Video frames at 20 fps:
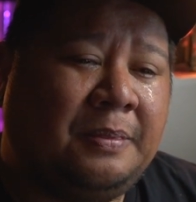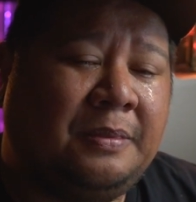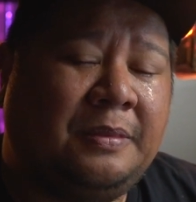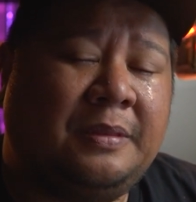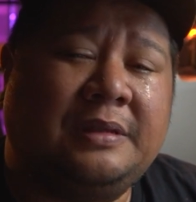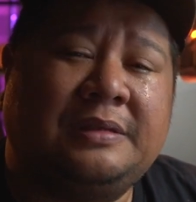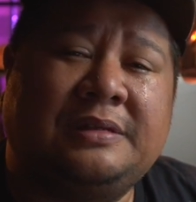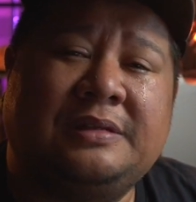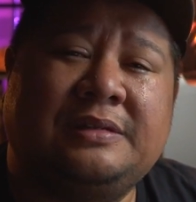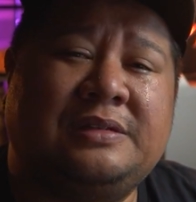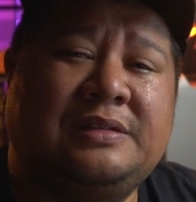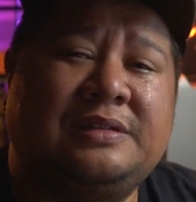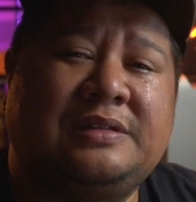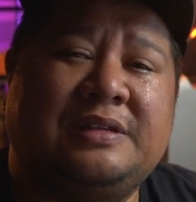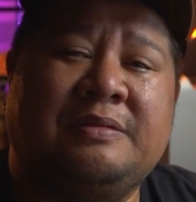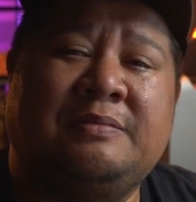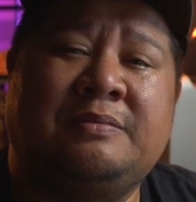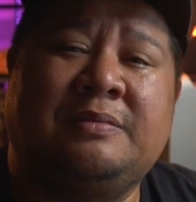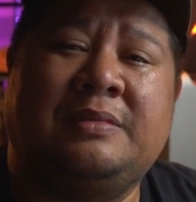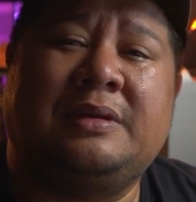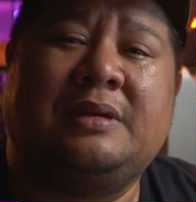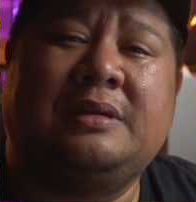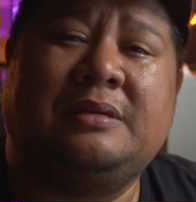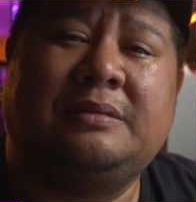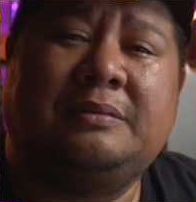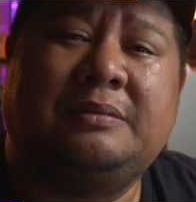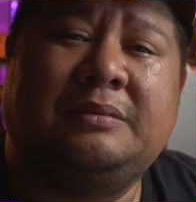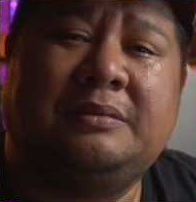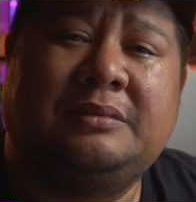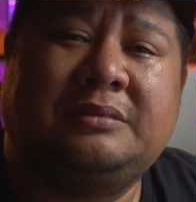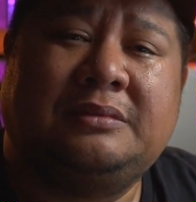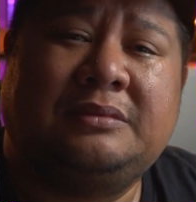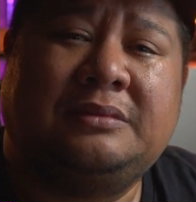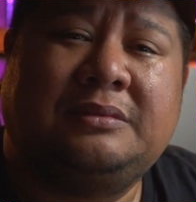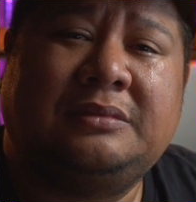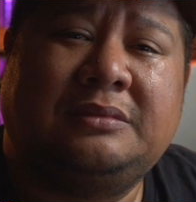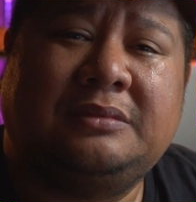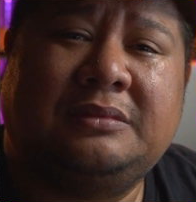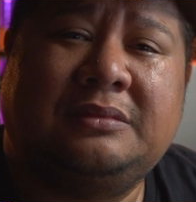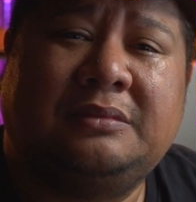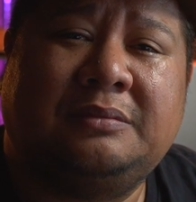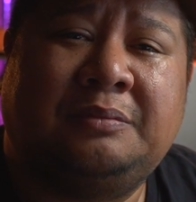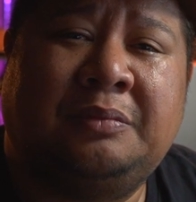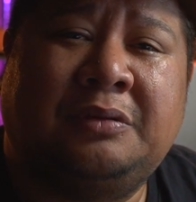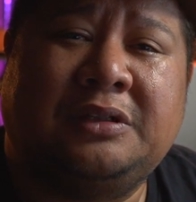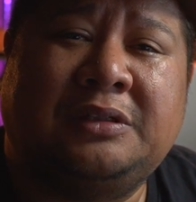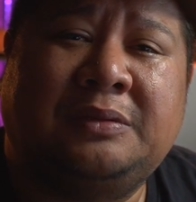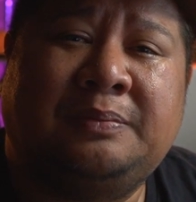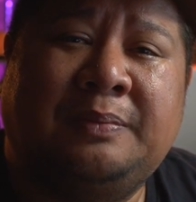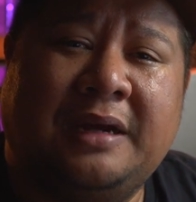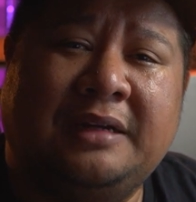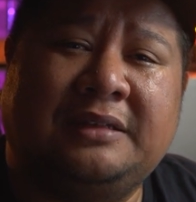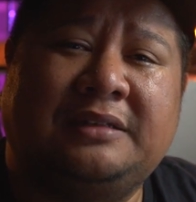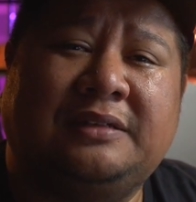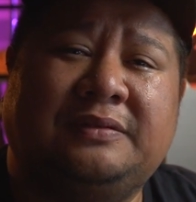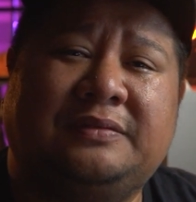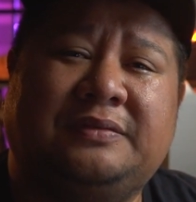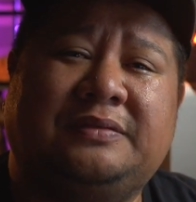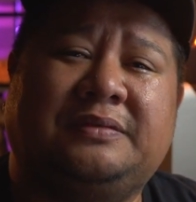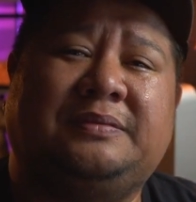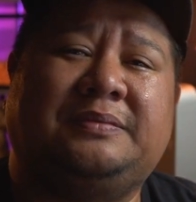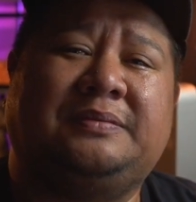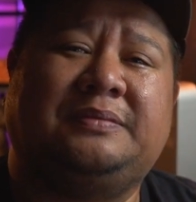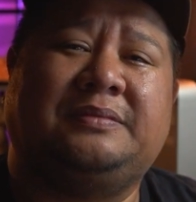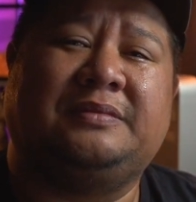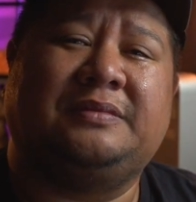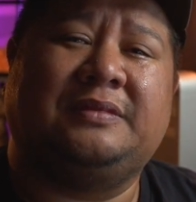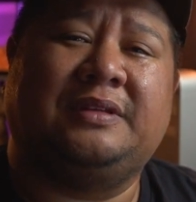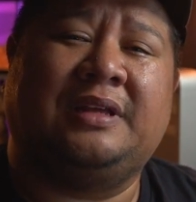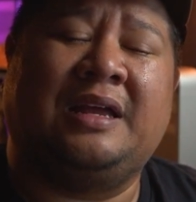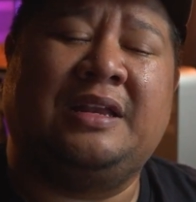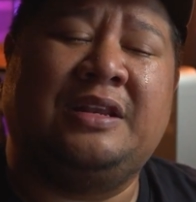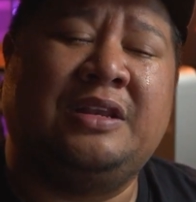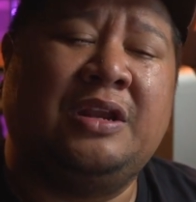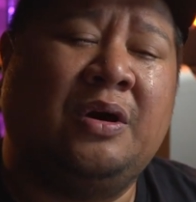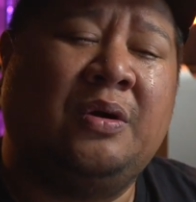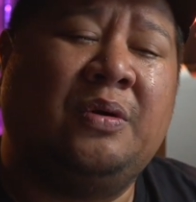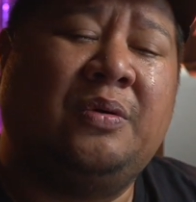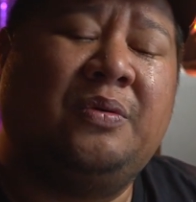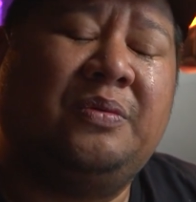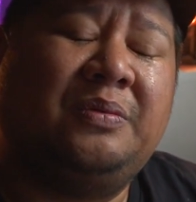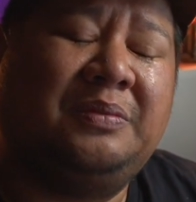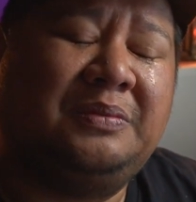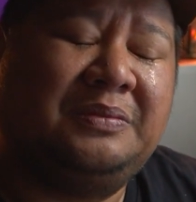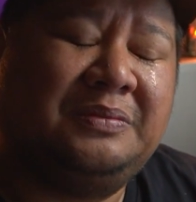this is just giving me perspective. I know